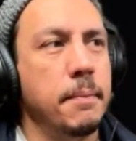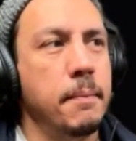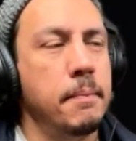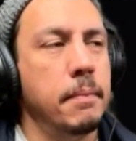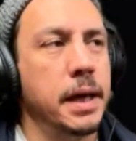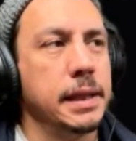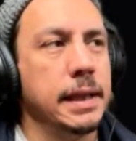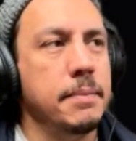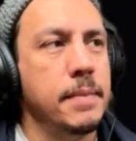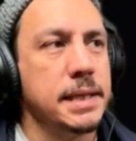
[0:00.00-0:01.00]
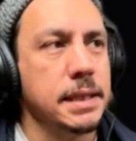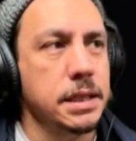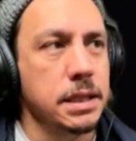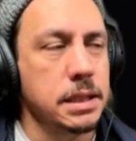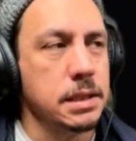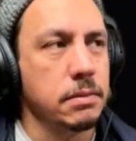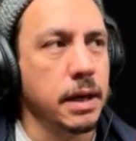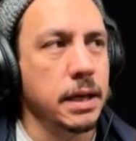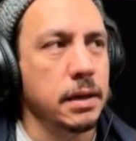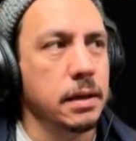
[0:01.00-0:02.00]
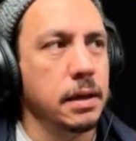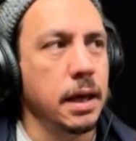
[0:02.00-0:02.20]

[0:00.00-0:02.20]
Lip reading: monthly messages, right?